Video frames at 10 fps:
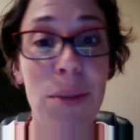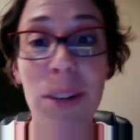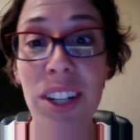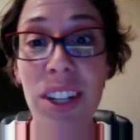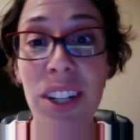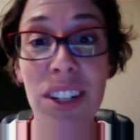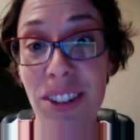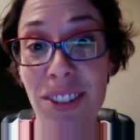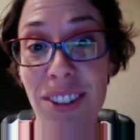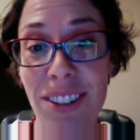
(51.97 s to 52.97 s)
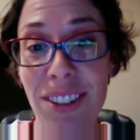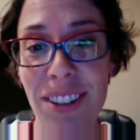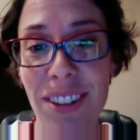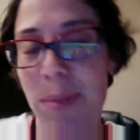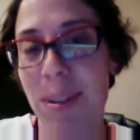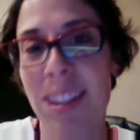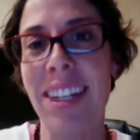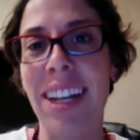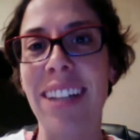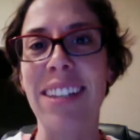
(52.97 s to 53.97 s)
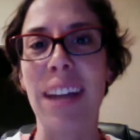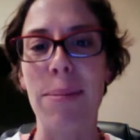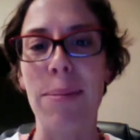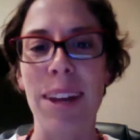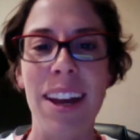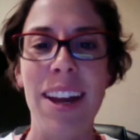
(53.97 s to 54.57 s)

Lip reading: So what do you do? I mean, what's the next step?